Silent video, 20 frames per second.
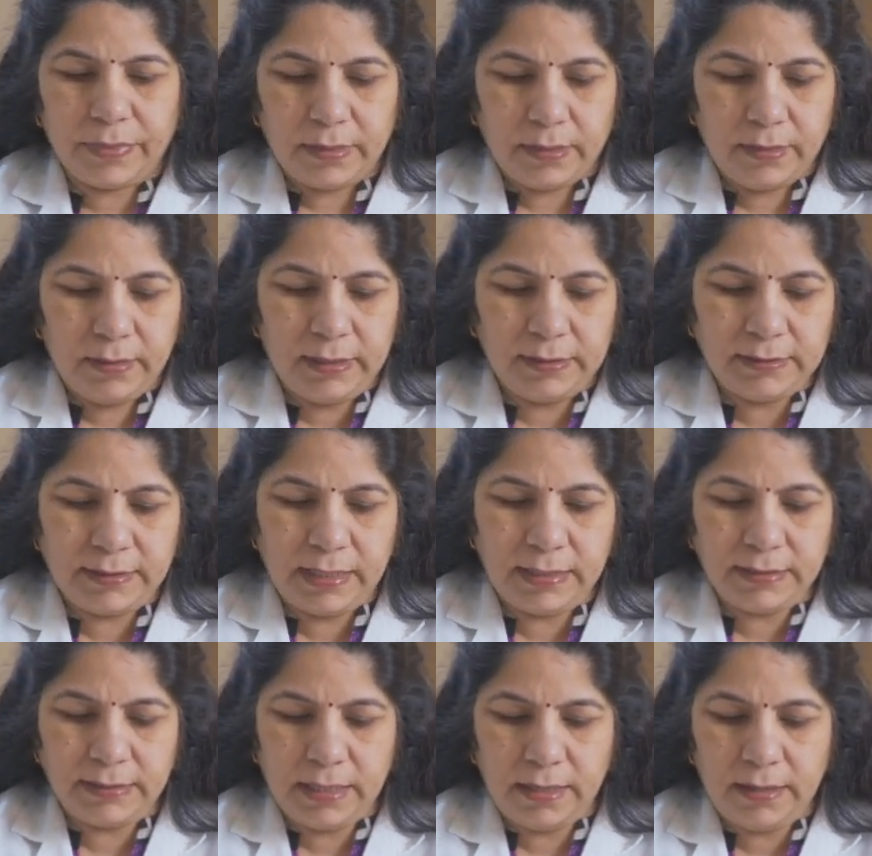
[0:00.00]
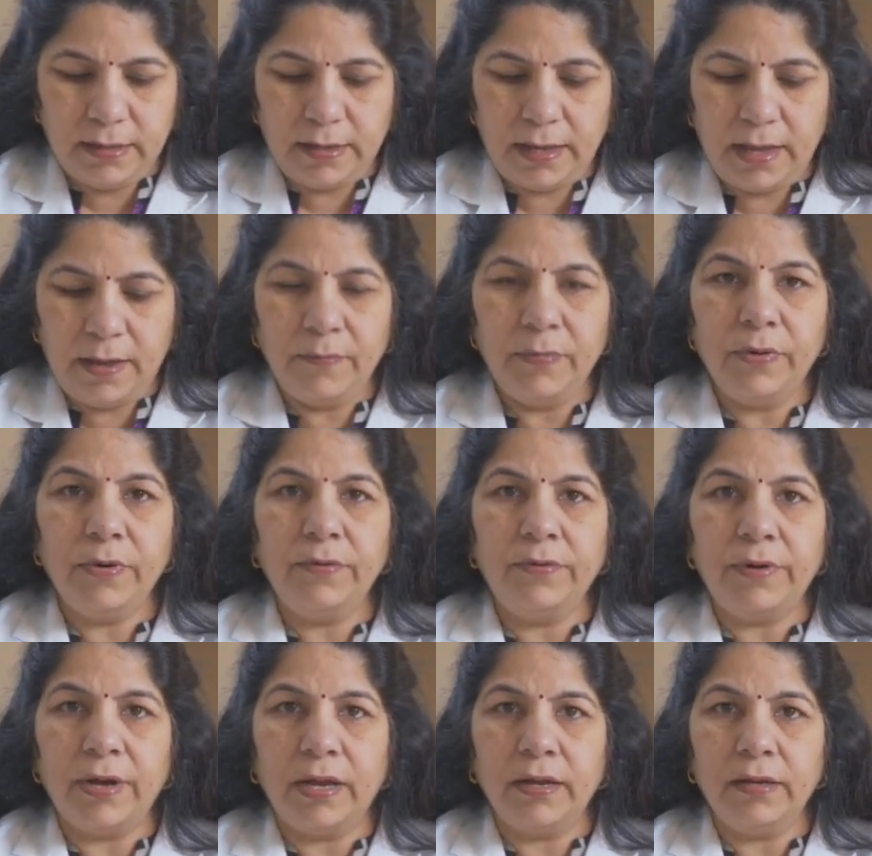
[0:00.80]
this is a
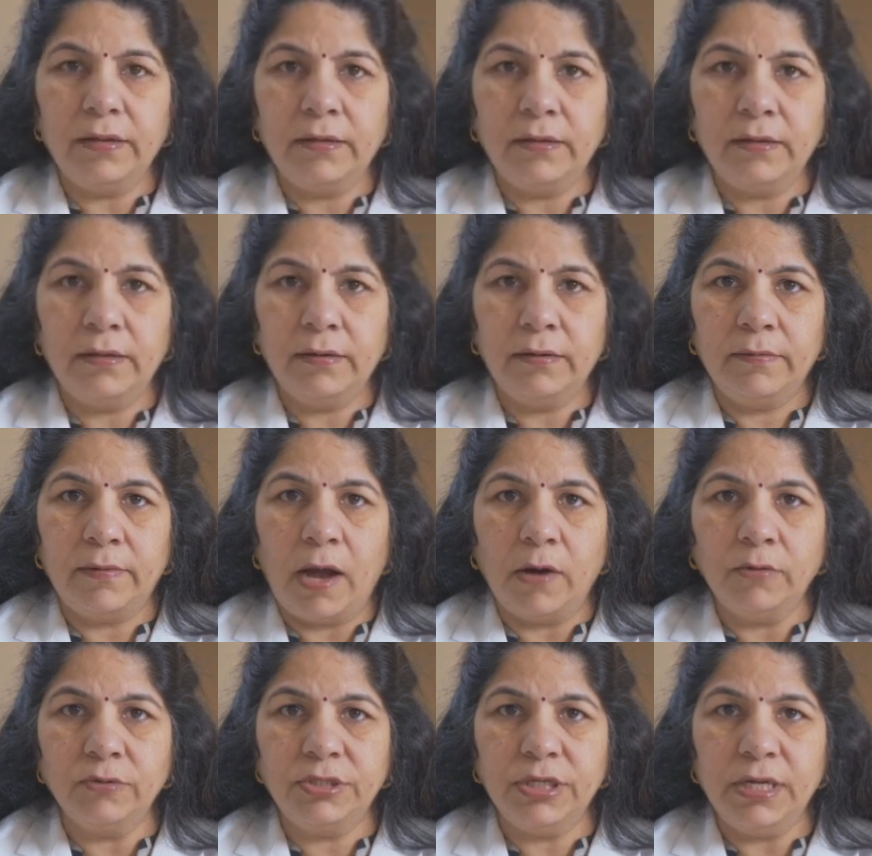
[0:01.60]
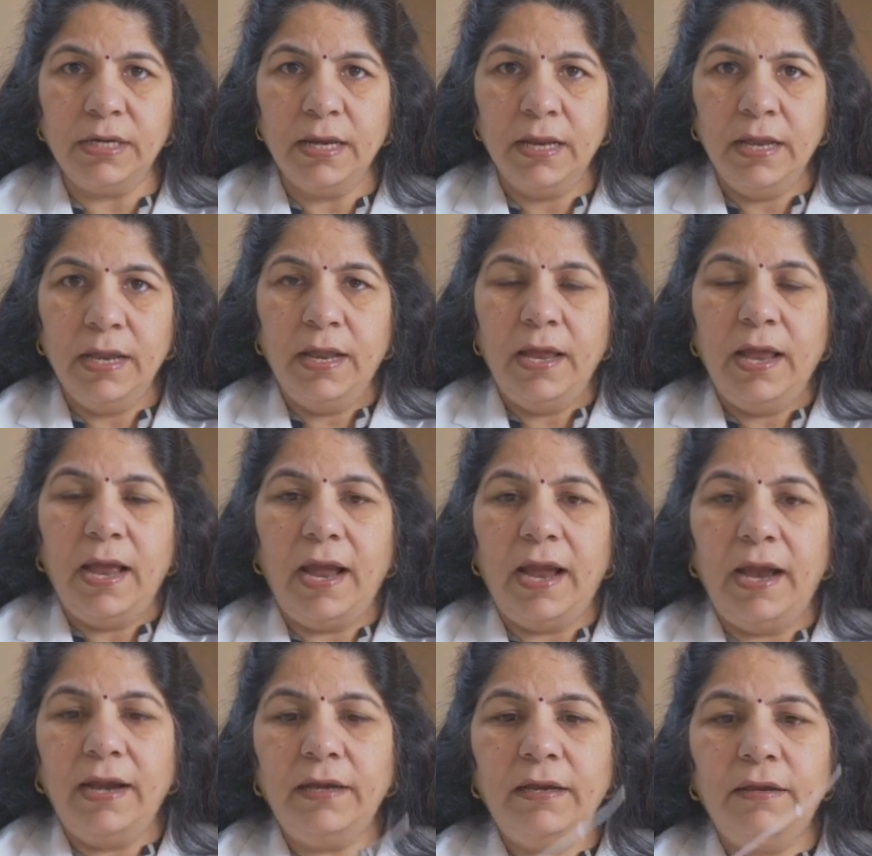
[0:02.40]
embryo outer,
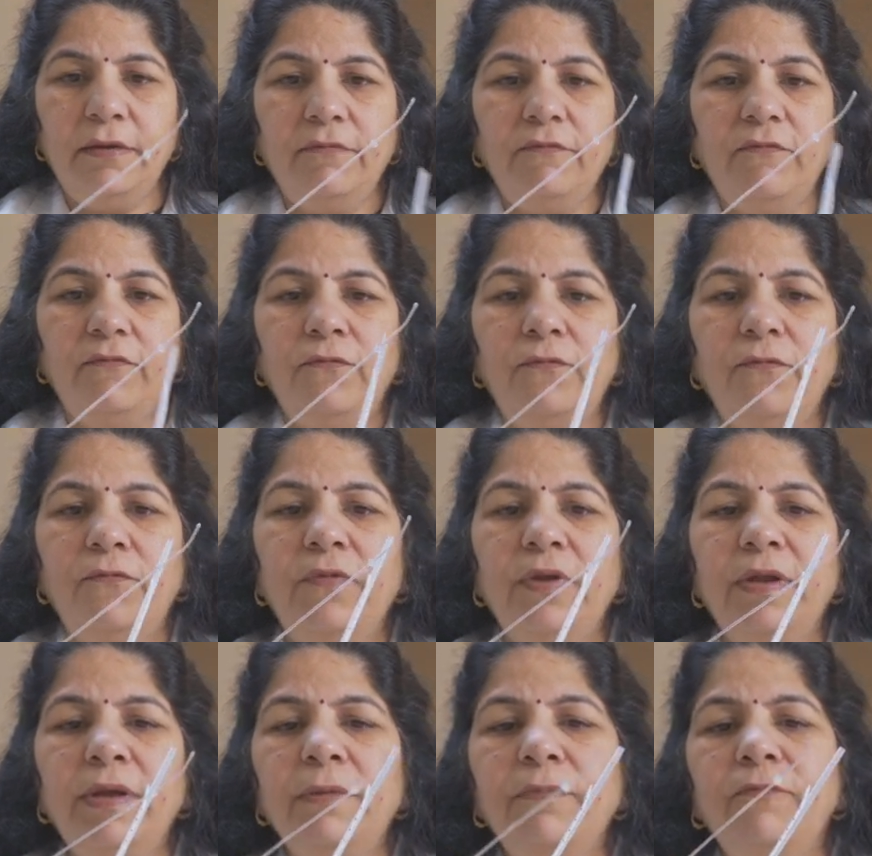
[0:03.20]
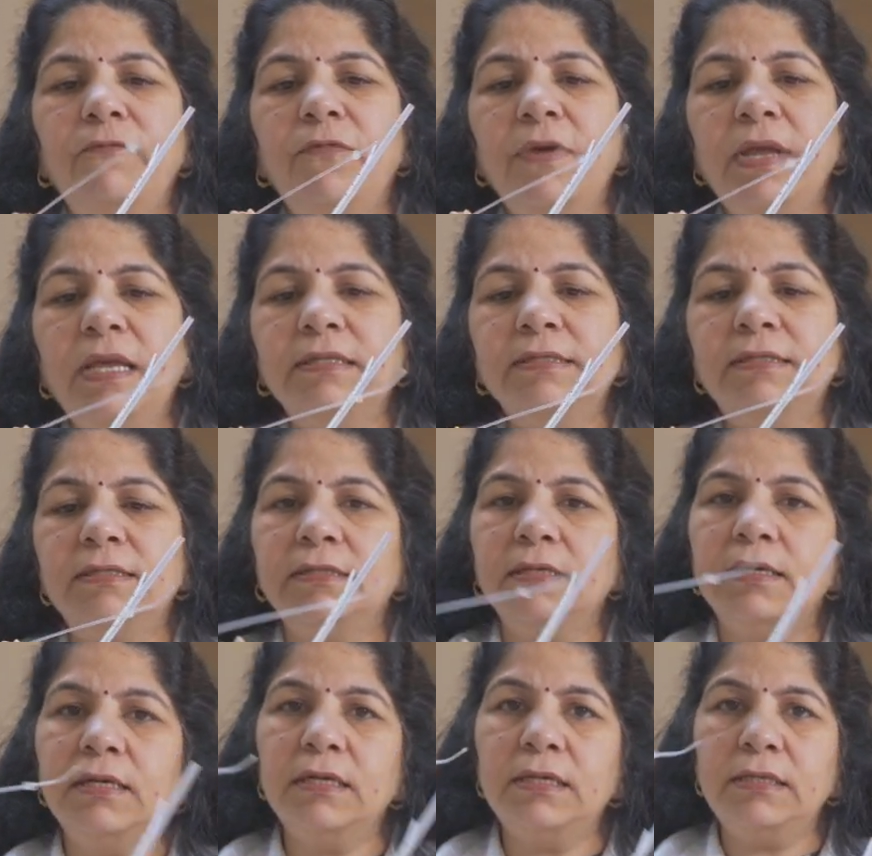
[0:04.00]
and we
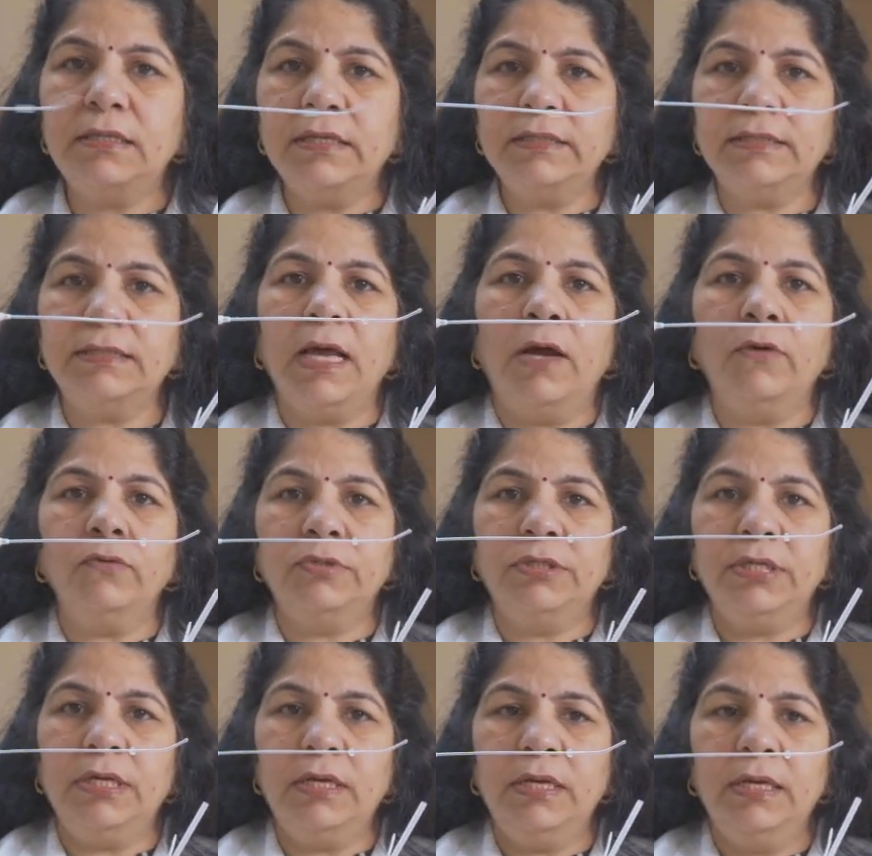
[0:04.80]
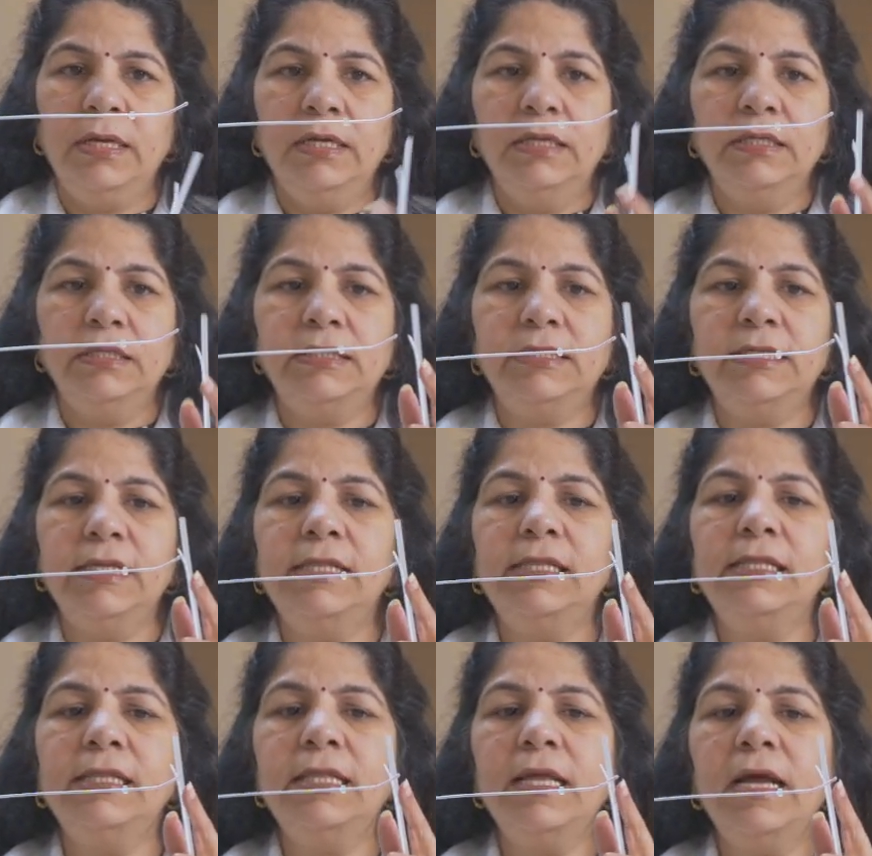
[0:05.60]
insert this outer
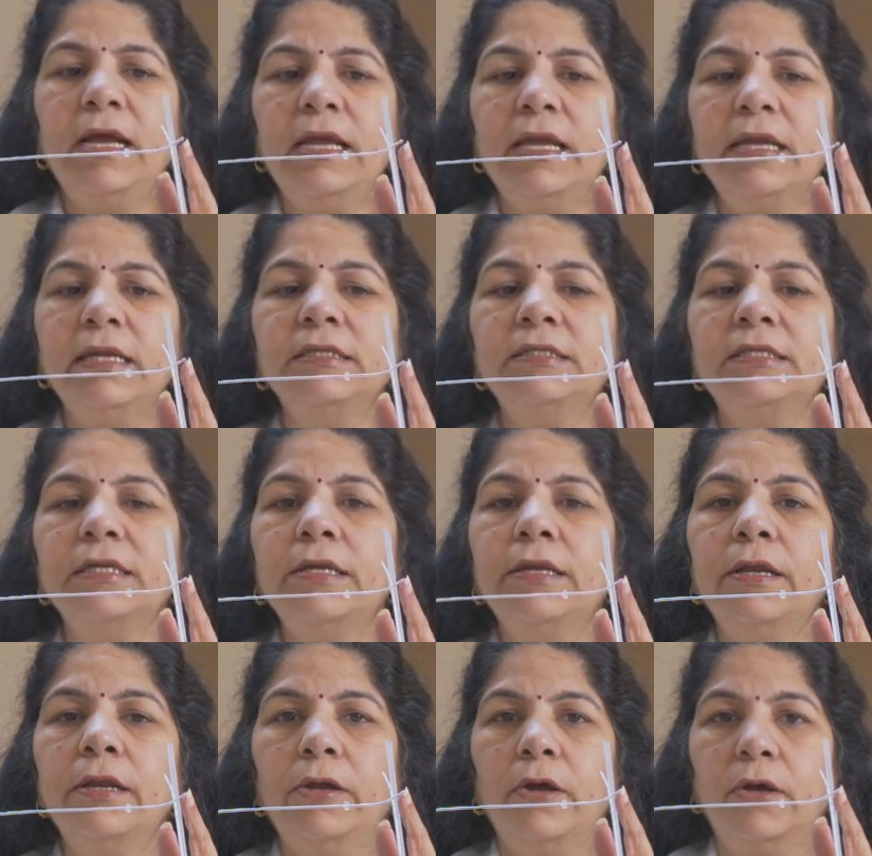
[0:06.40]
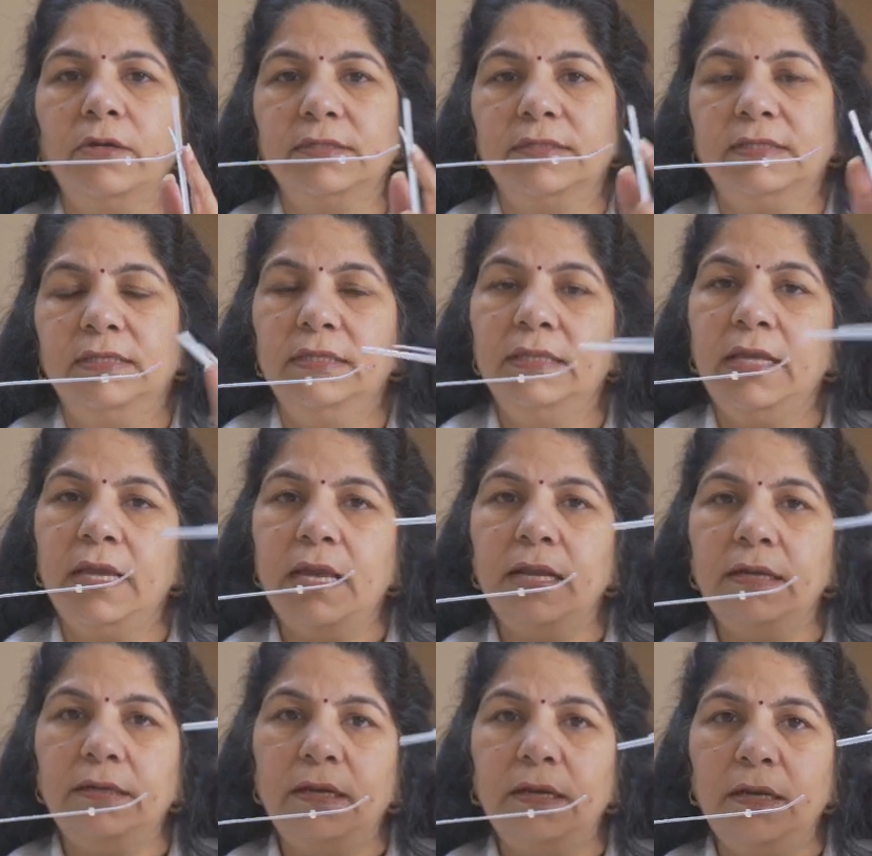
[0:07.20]
till the internal os, the
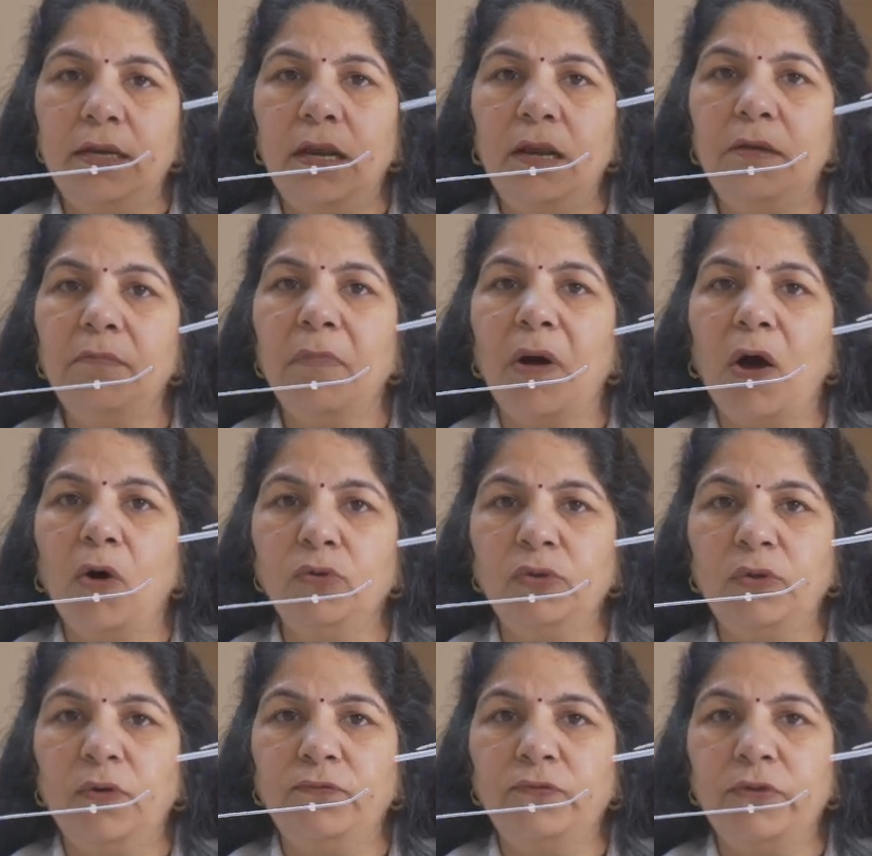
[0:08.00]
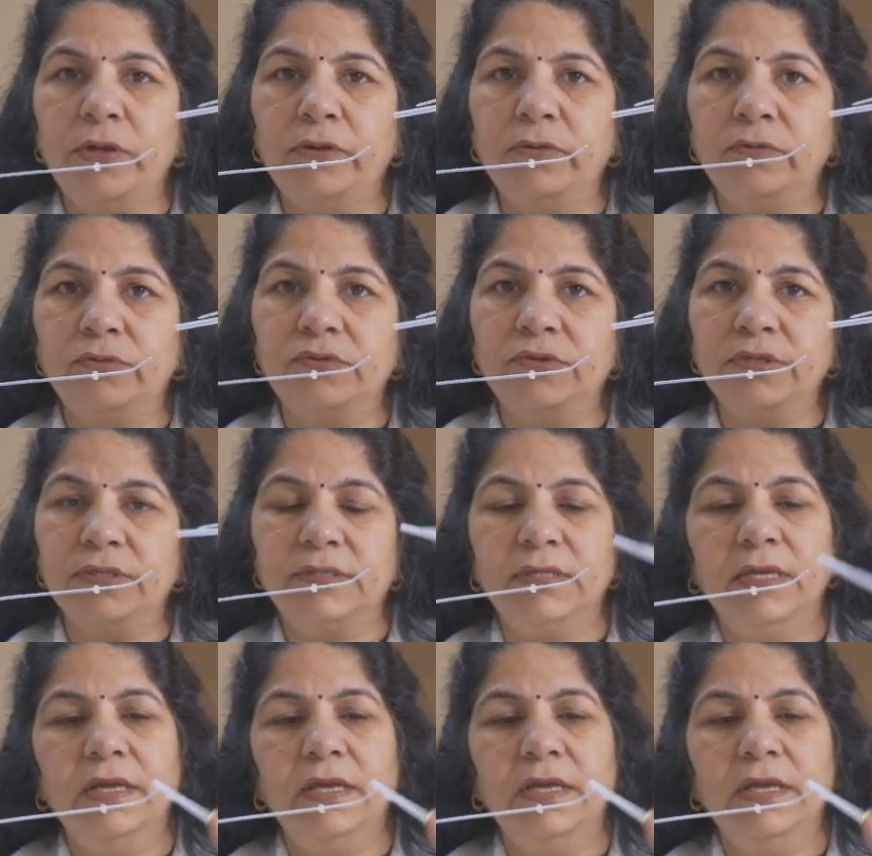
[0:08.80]
internal mouth of the uterus.